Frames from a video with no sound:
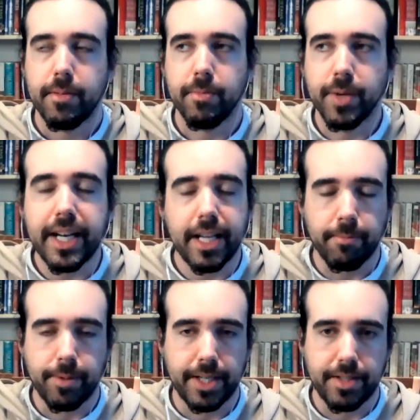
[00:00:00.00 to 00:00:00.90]
really
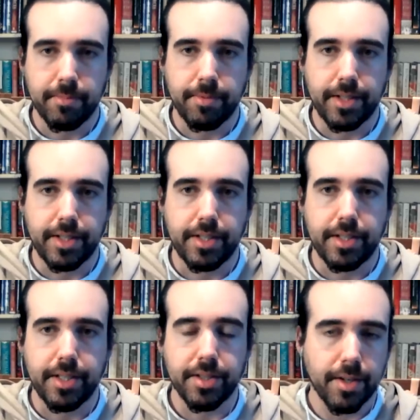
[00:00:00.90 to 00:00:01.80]
impressed the British.
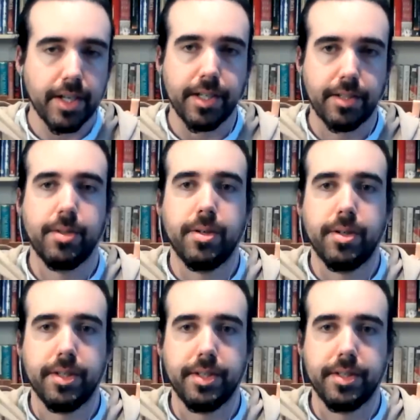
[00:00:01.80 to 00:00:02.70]
It struck a
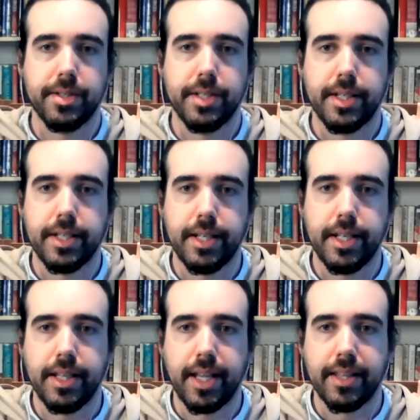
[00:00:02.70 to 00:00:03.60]
chord in,
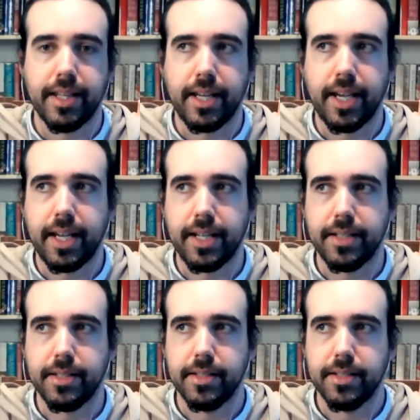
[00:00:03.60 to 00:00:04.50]
in that they
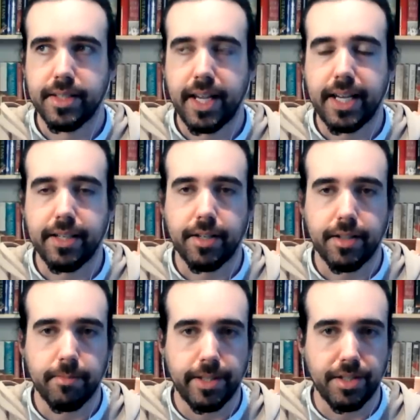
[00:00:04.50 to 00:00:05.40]
had stayed on
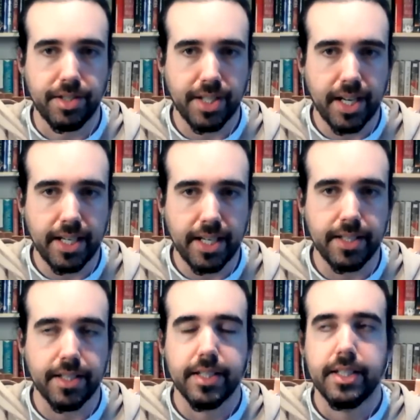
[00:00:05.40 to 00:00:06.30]
the British side.
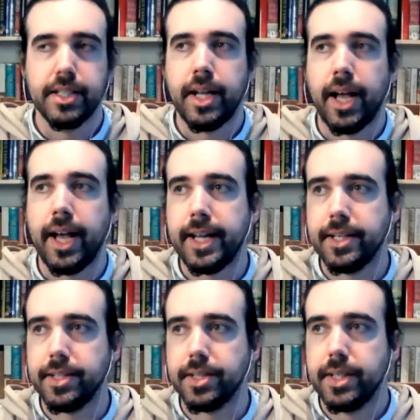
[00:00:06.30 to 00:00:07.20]

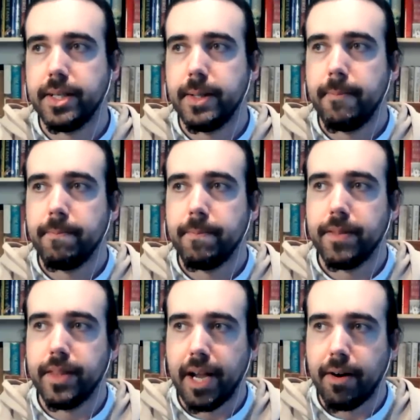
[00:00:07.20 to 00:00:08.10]
And
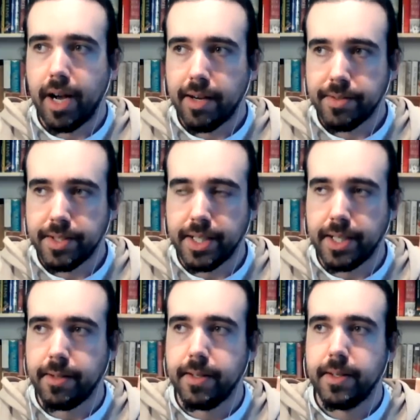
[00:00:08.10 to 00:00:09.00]

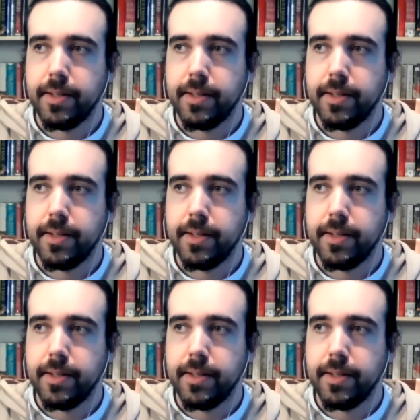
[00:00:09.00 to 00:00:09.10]
thereafter,